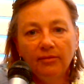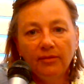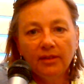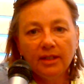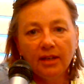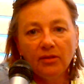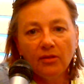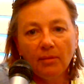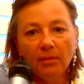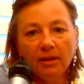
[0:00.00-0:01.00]
See, I'm
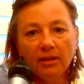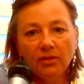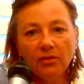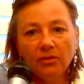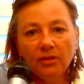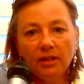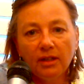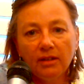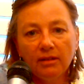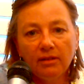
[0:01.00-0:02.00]
dropping this shoulder
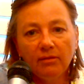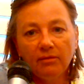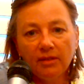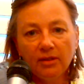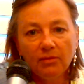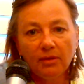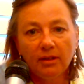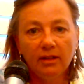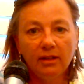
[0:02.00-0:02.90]
down. Oh, this one.